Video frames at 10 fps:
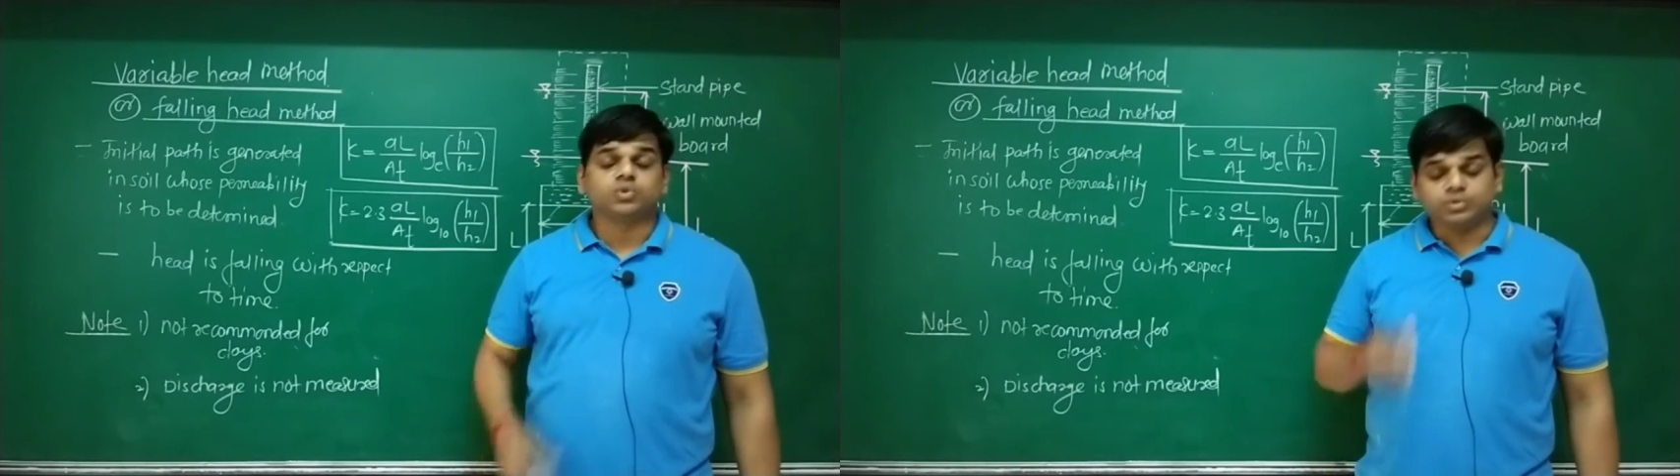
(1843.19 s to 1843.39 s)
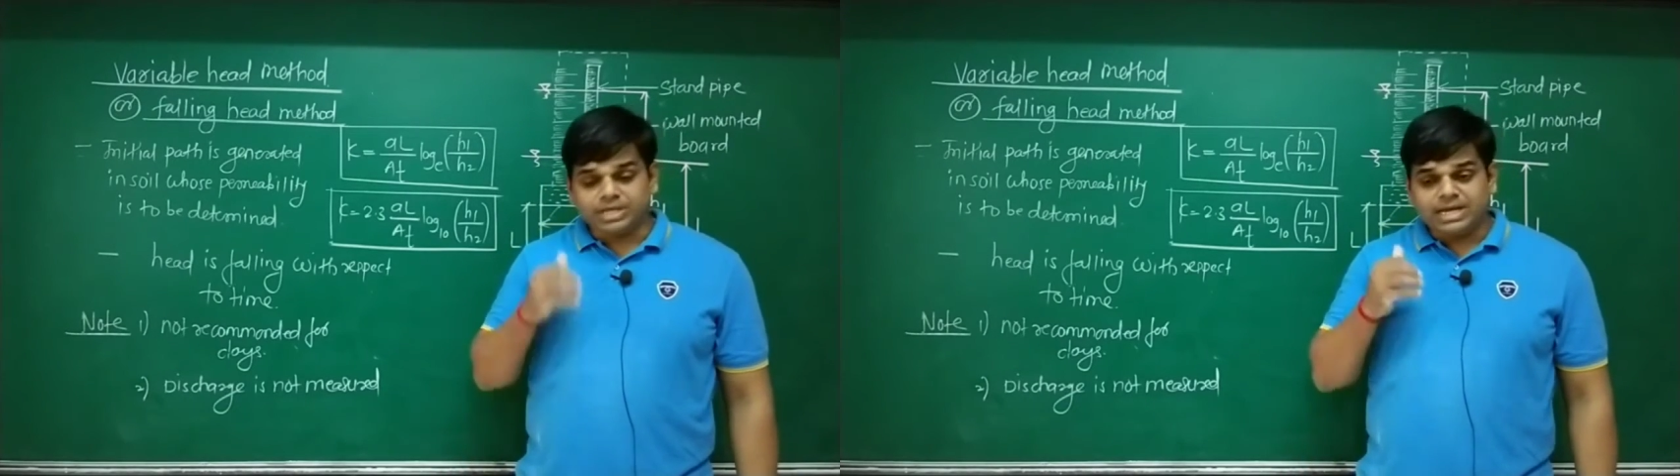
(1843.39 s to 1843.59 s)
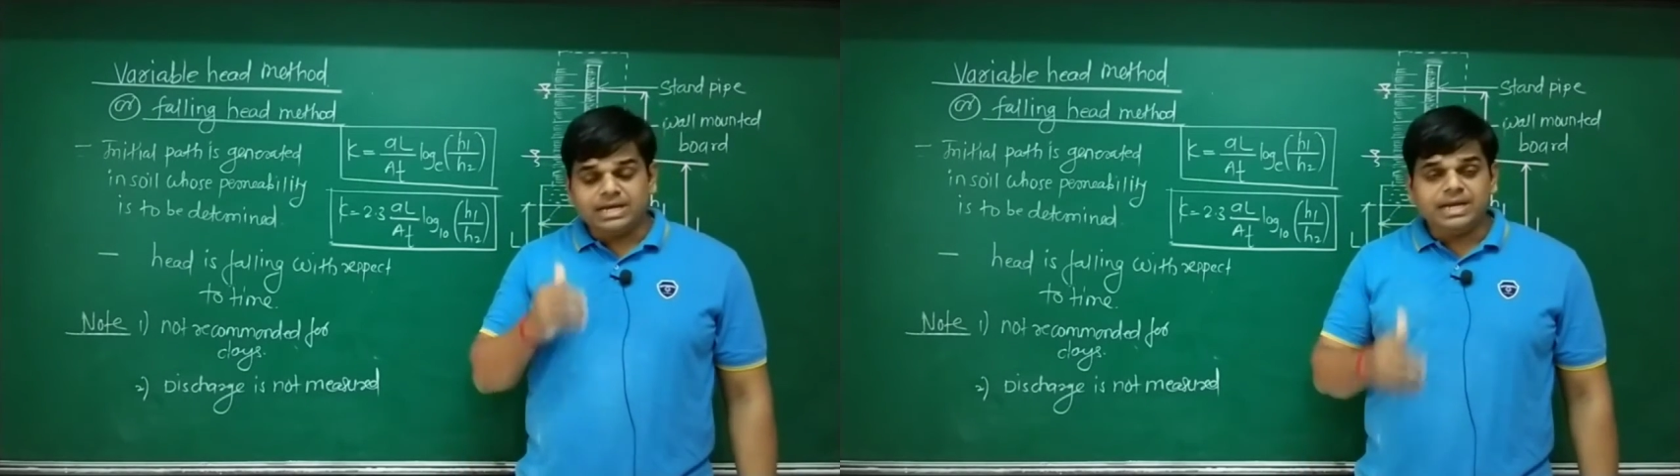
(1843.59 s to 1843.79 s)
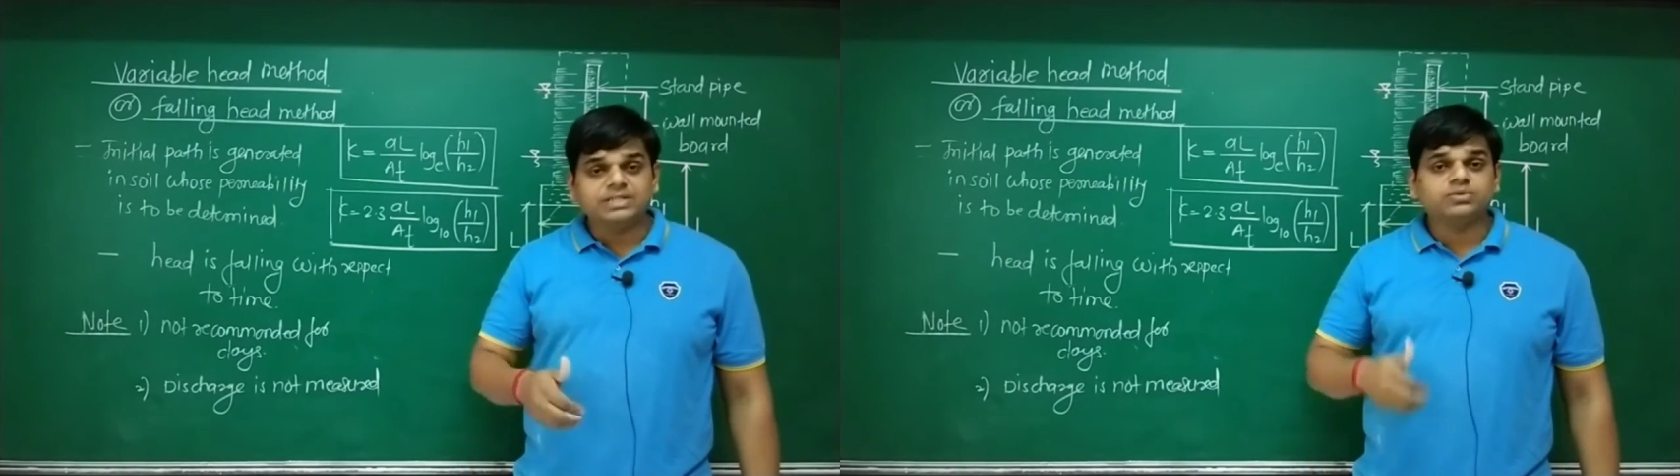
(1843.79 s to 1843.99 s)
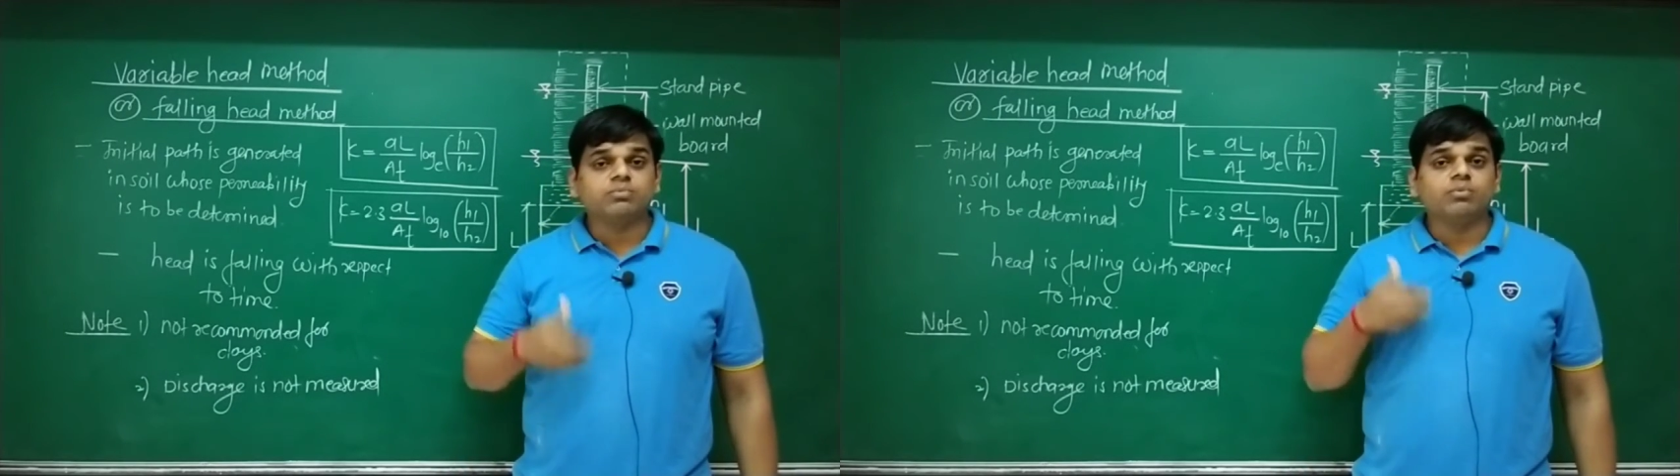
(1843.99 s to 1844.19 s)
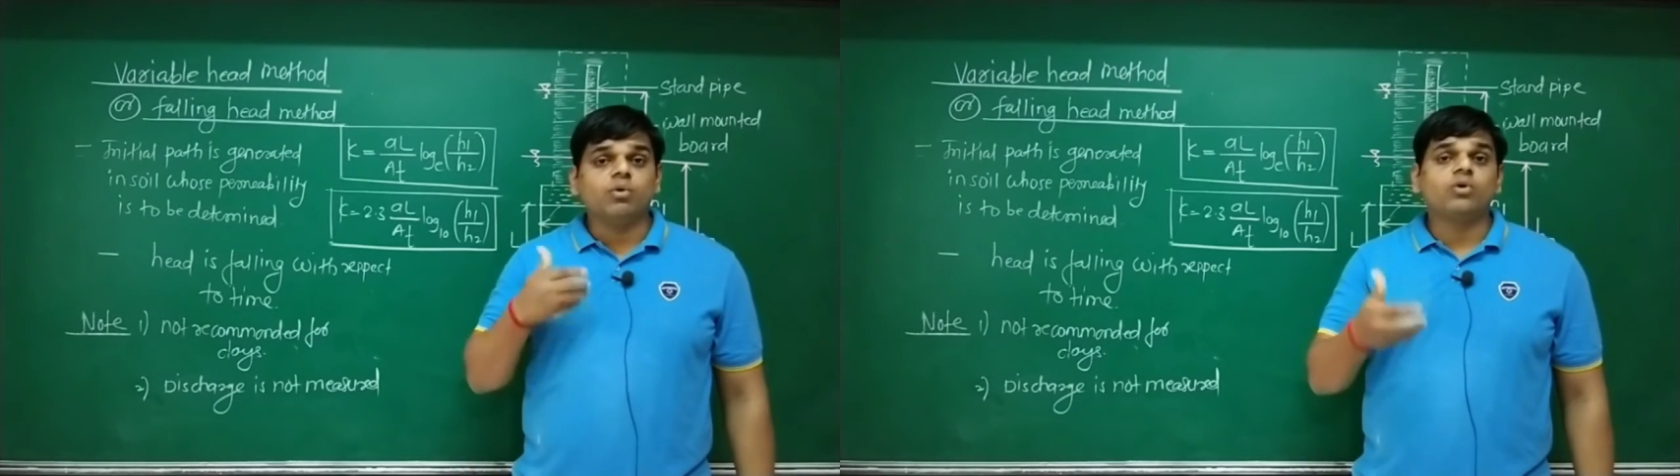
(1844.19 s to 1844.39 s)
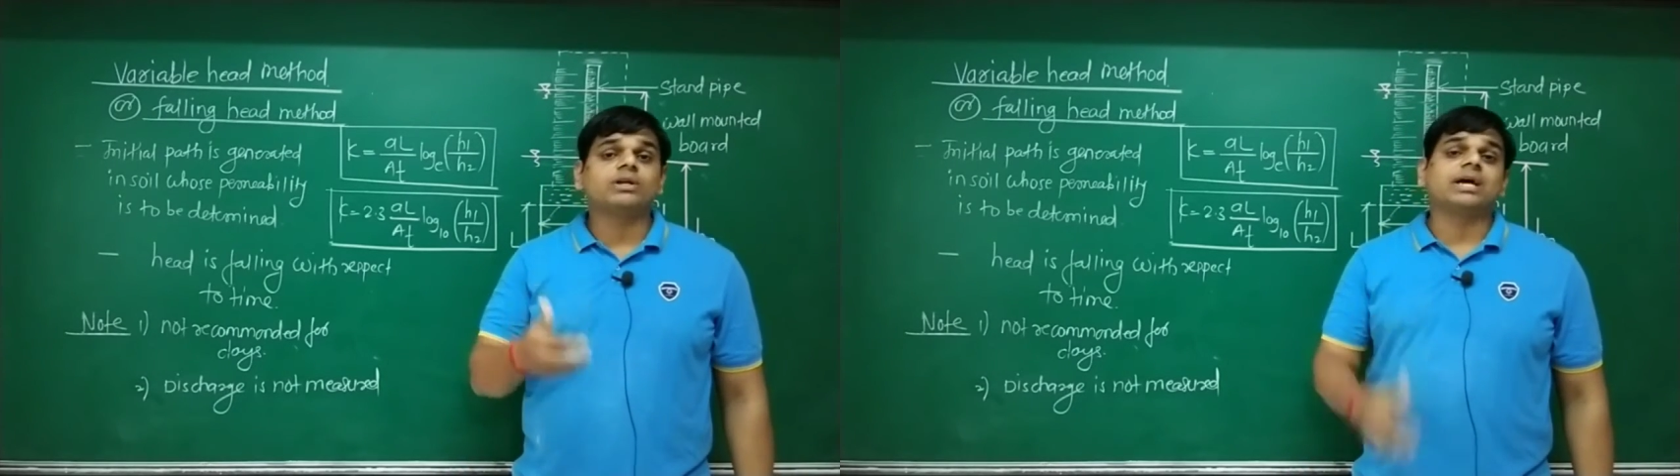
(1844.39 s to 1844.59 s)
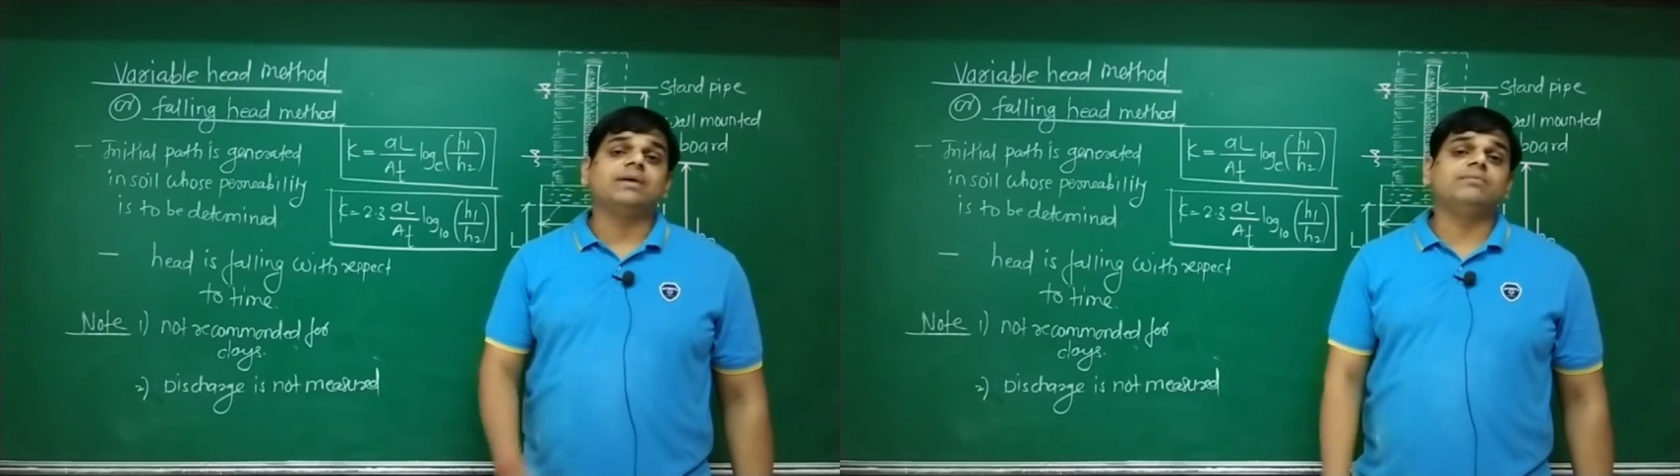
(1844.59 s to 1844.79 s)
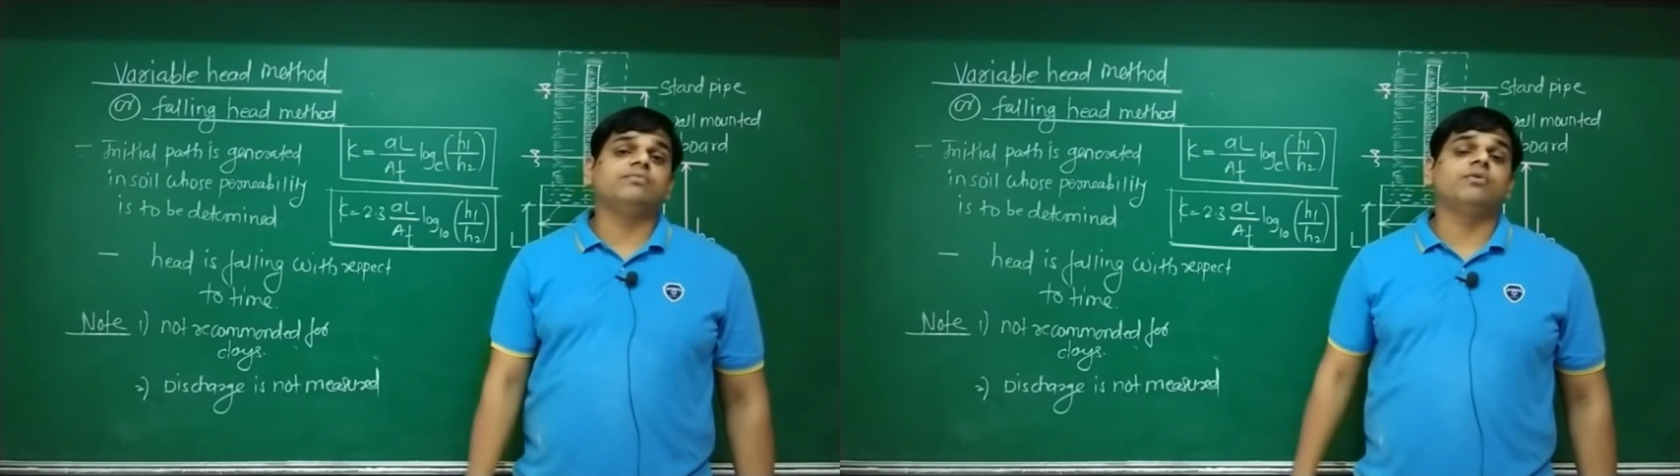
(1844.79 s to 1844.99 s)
so they needs more time